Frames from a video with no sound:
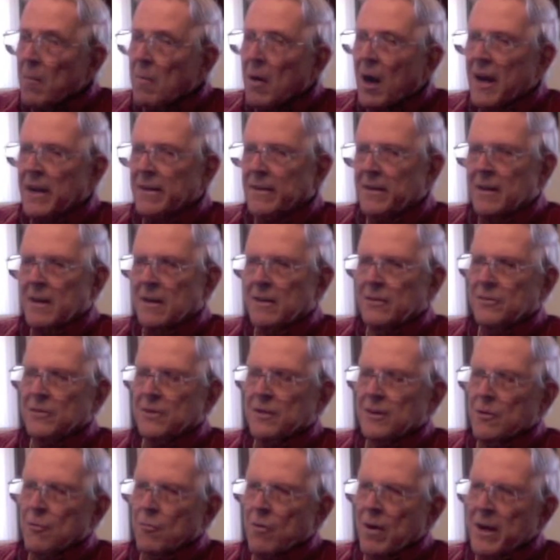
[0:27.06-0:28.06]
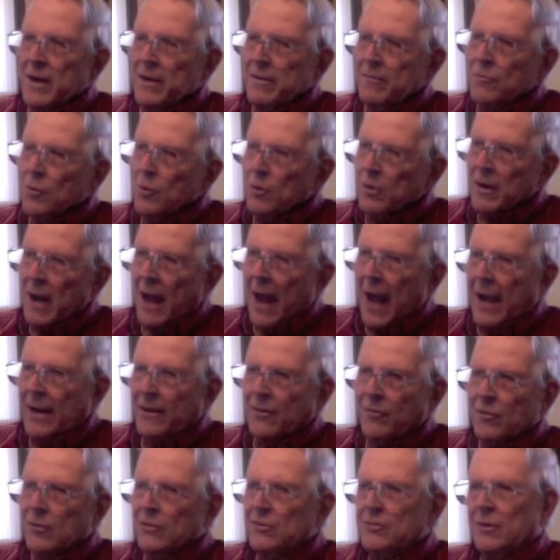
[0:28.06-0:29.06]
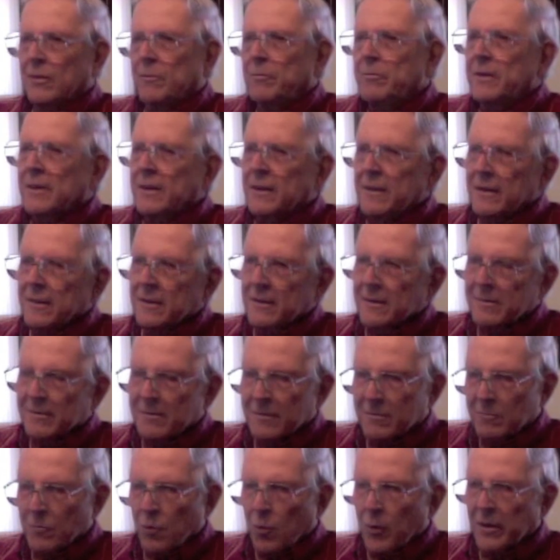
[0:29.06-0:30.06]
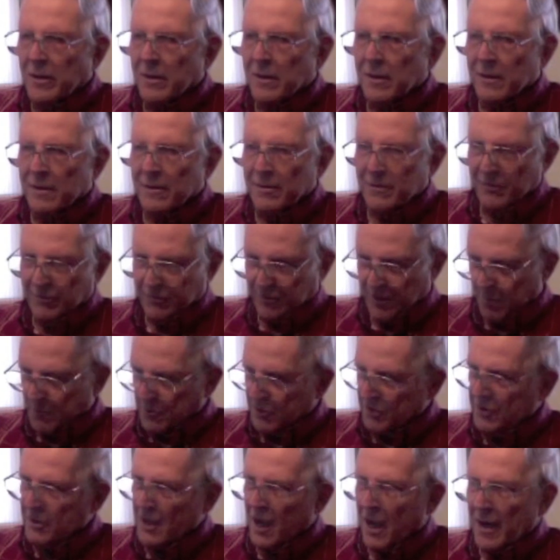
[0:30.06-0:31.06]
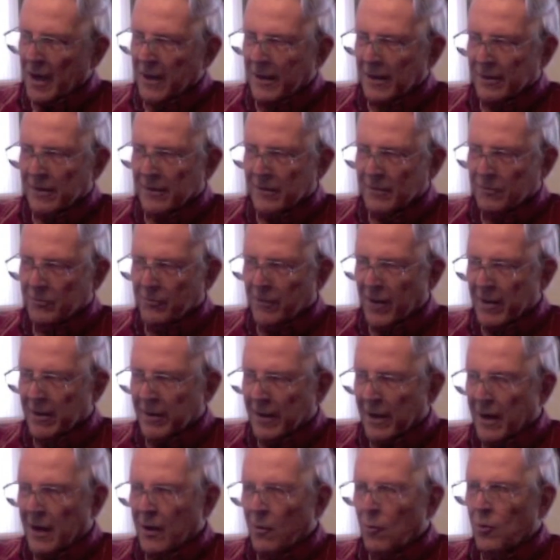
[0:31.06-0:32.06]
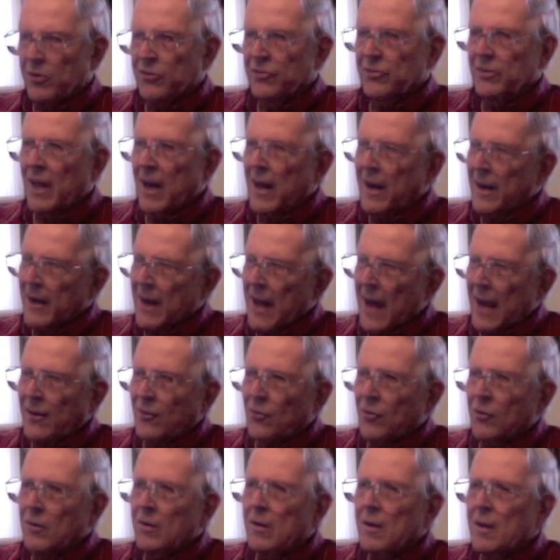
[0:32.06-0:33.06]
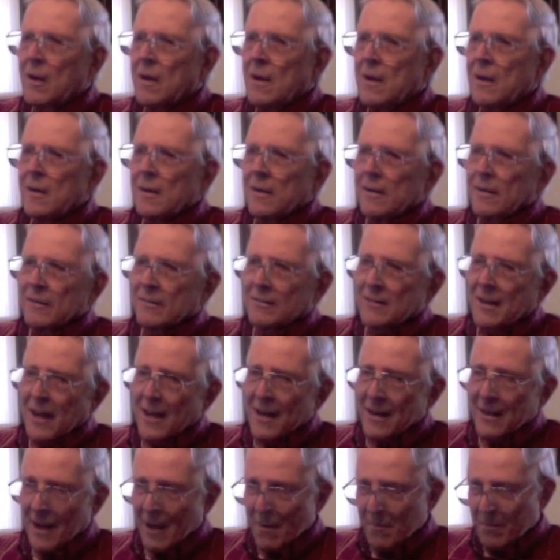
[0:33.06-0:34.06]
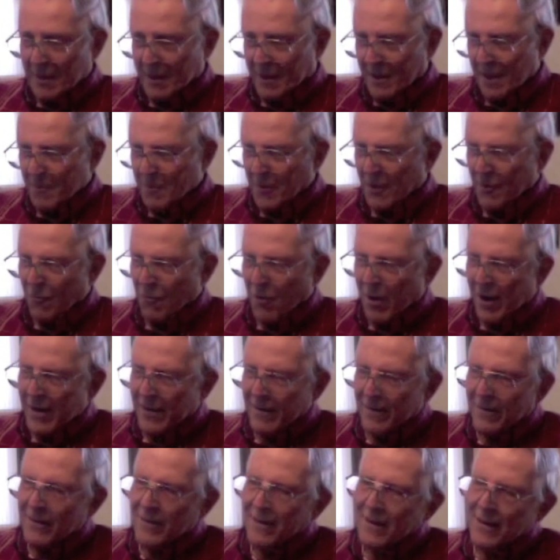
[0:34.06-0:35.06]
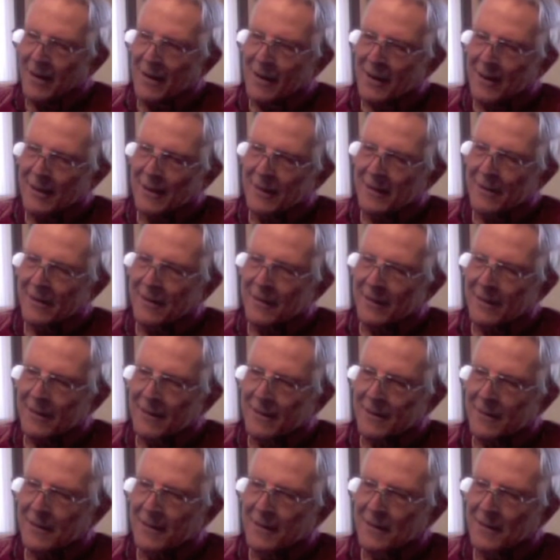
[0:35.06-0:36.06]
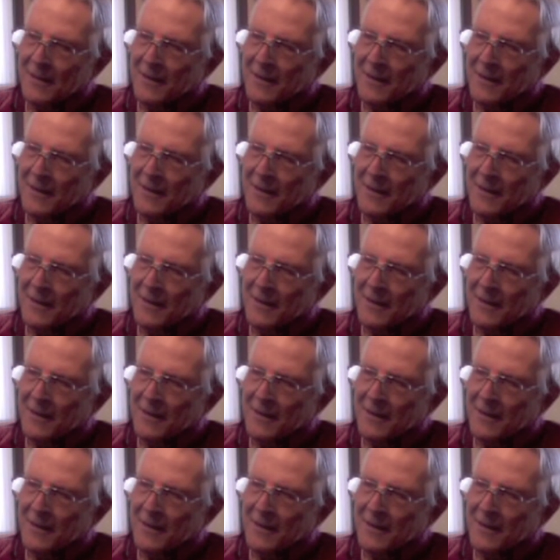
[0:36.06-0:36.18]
mind that I was going to write or act or something. I went to summer stock and found out I was not an actor, decided I'd become a writer. And